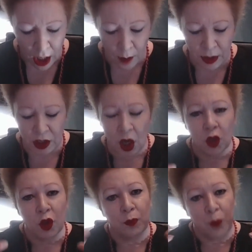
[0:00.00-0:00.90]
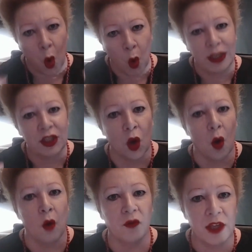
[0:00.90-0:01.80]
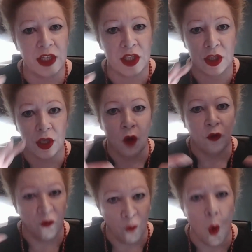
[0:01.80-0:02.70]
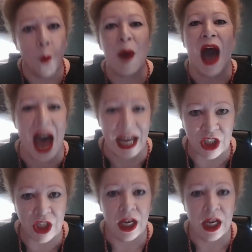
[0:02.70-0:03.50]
But the point of this four-part